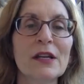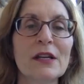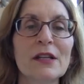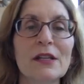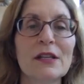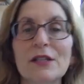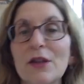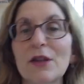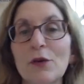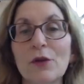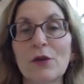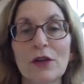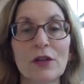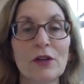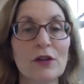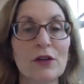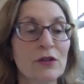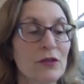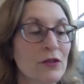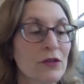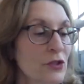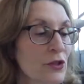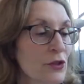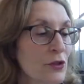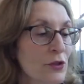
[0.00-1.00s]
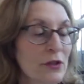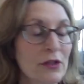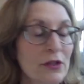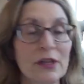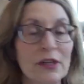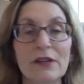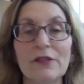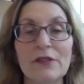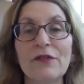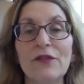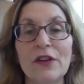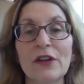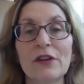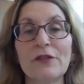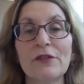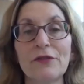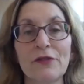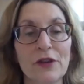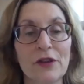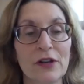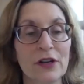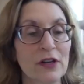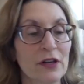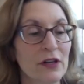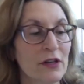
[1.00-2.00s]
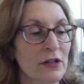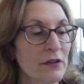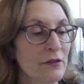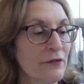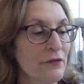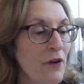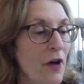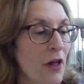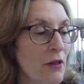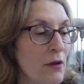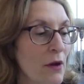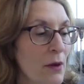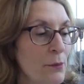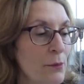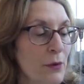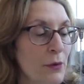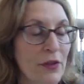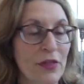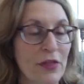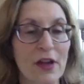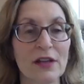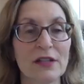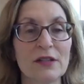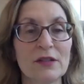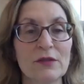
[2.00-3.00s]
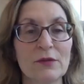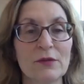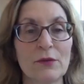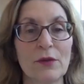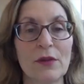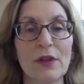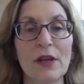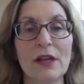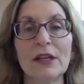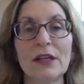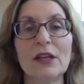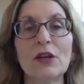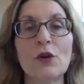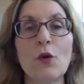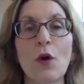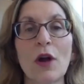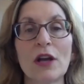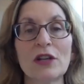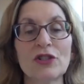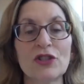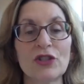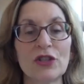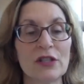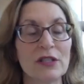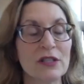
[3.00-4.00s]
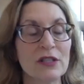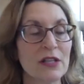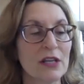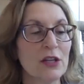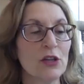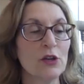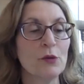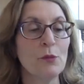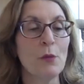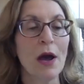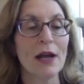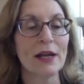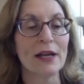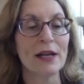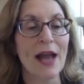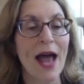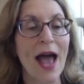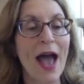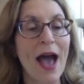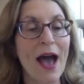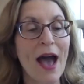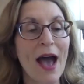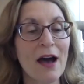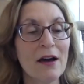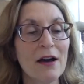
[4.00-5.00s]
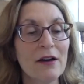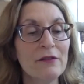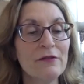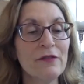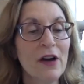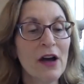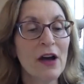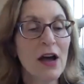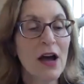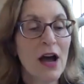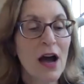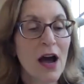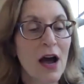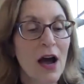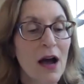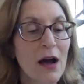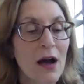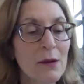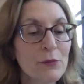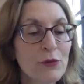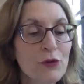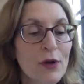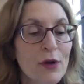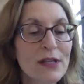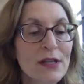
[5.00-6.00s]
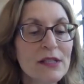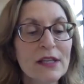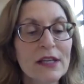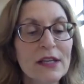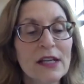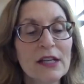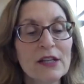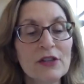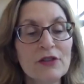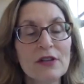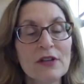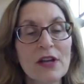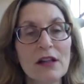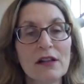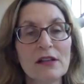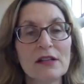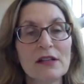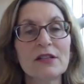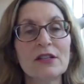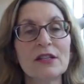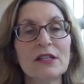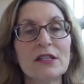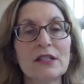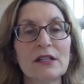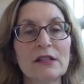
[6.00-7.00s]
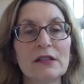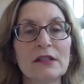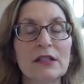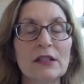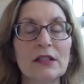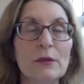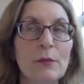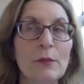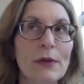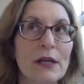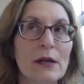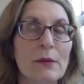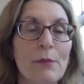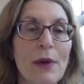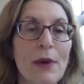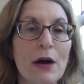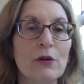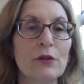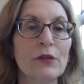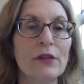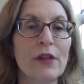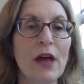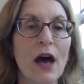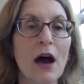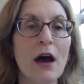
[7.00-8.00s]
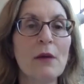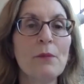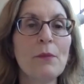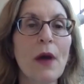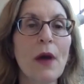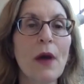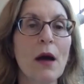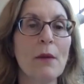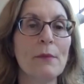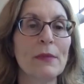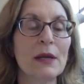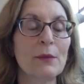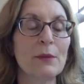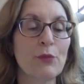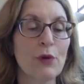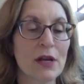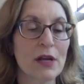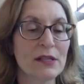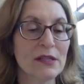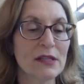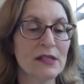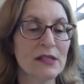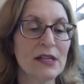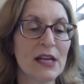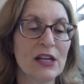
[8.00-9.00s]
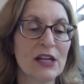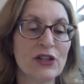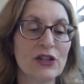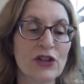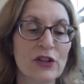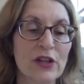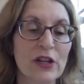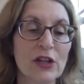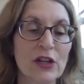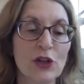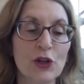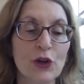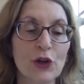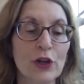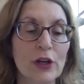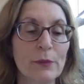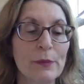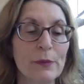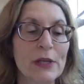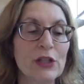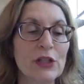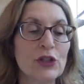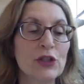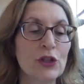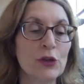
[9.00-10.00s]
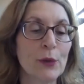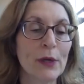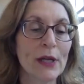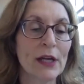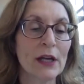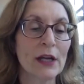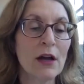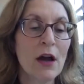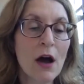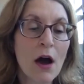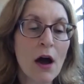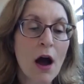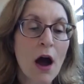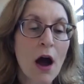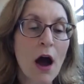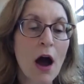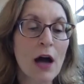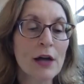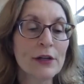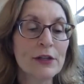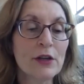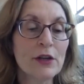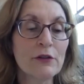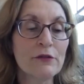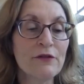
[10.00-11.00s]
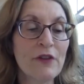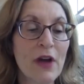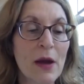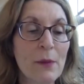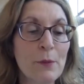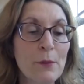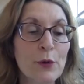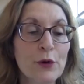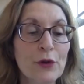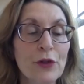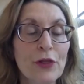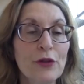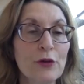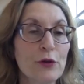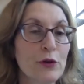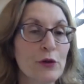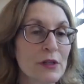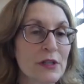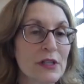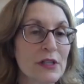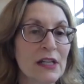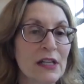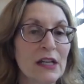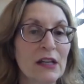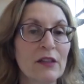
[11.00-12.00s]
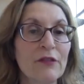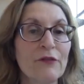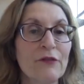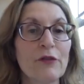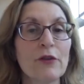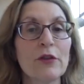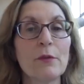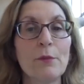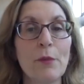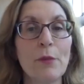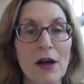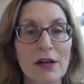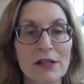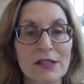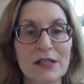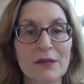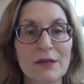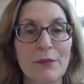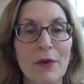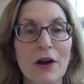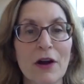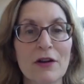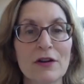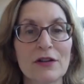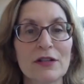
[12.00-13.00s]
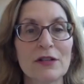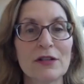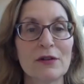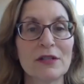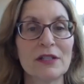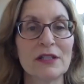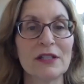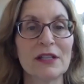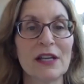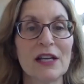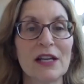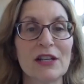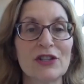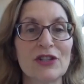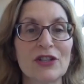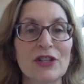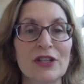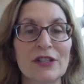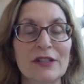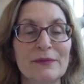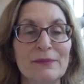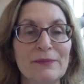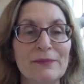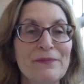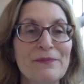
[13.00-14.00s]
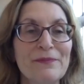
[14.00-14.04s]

So, you know, certainly feel free to follow up with us with any questions that you might have. Um, Tracey, can you tell us just a little bit about the upcoming presentation that you're going to be doing on November 13th for the Boston Bar Association?